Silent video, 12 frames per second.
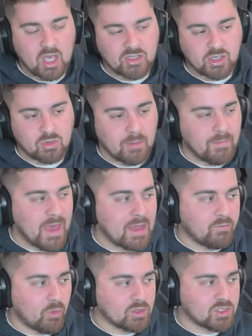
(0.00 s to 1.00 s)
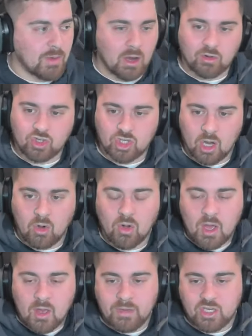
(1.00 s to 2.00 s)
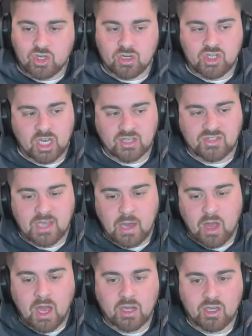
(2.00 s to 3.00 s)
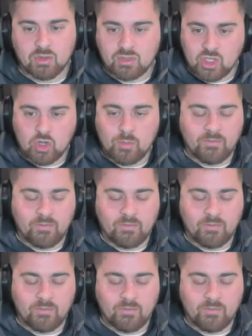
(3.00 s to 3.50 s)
So come back for tomorrow's show. Be sure to check us out on YouTube.